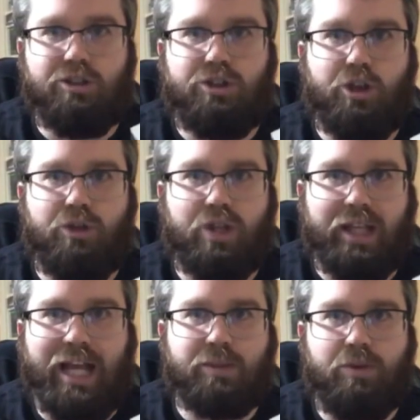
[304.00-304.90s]
Dune, the
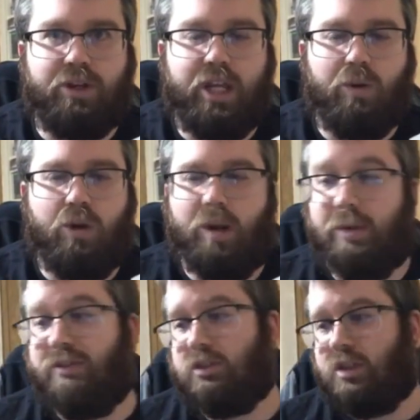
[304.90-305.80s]
last book he wrote. I
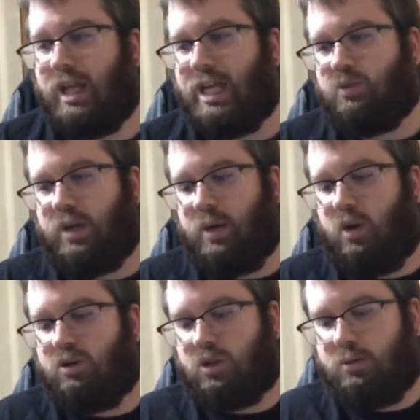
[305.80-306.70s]
believe this is the last one he
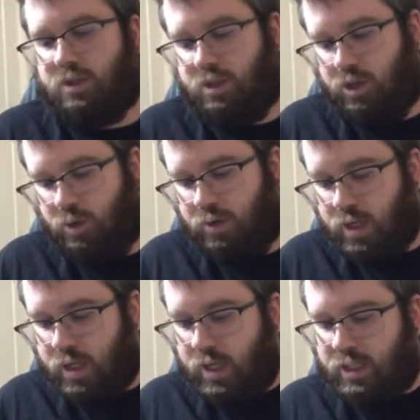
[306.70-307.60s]
wrote in terms of the Dune
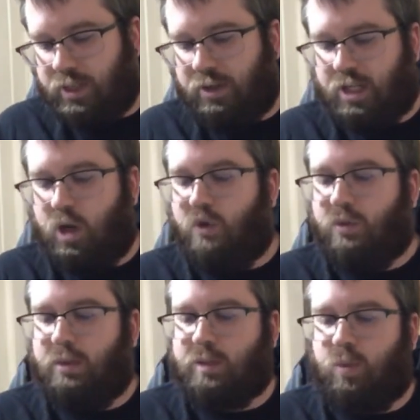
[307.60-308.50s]
series. And I know
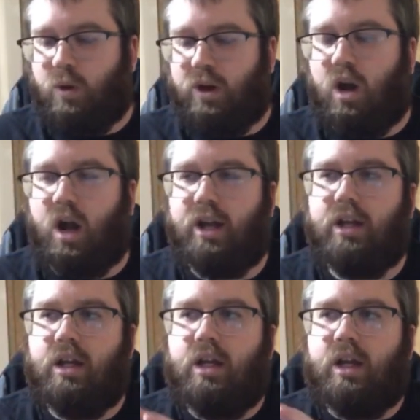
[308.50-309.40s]
from this point
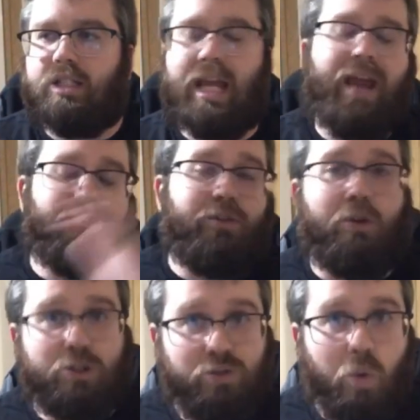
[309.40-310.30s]
on, because I have the
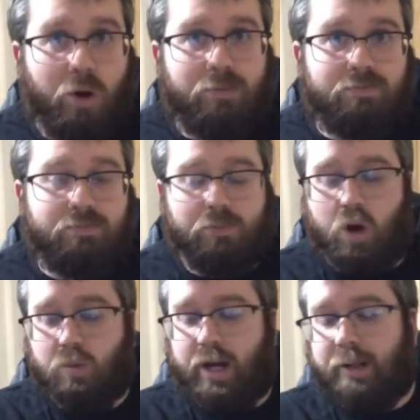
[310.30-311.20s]
first four
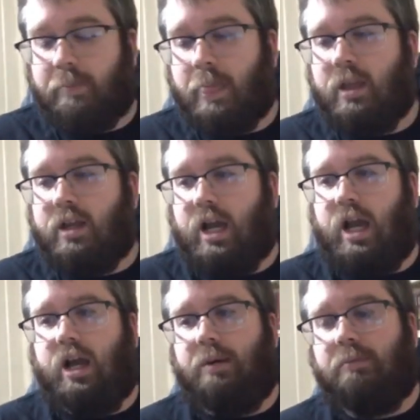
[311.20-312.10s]
already.
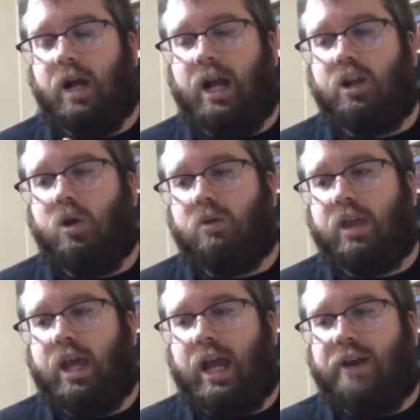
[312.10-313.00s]
Um, I know
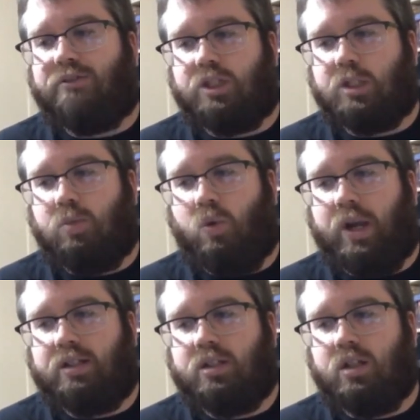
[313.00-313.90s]
that after this
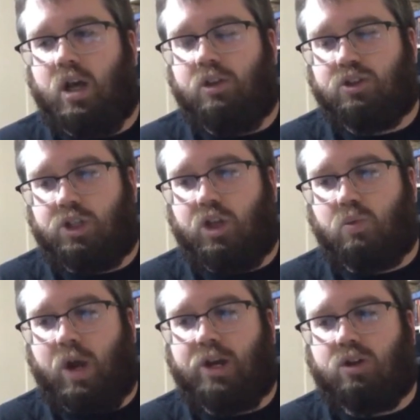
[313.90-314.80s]
point, uh, there's another
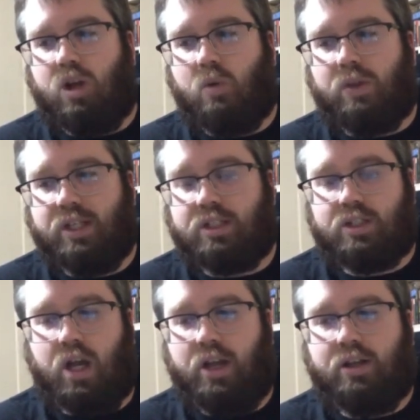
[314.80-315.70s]
writer along with his
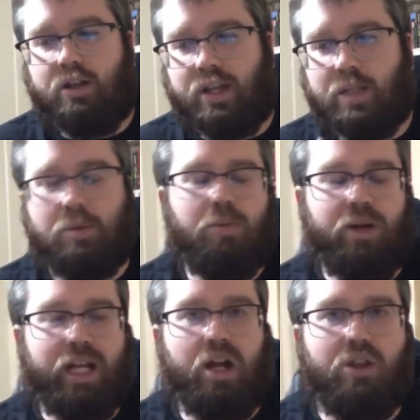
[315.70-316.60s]
son that has been
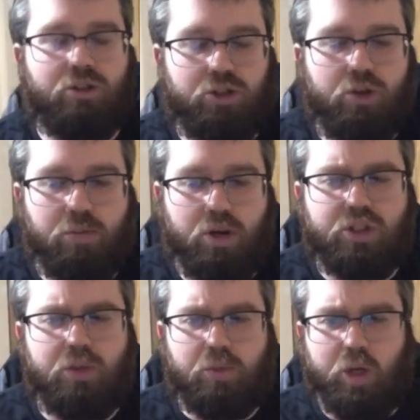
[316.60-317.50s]
putting out other Dune
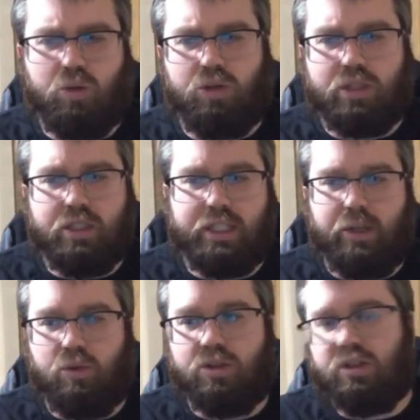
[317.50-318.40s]
books, prequels and
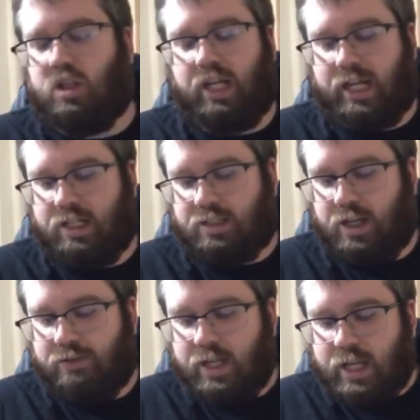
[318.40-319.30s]
sequels and all that kind of stuff,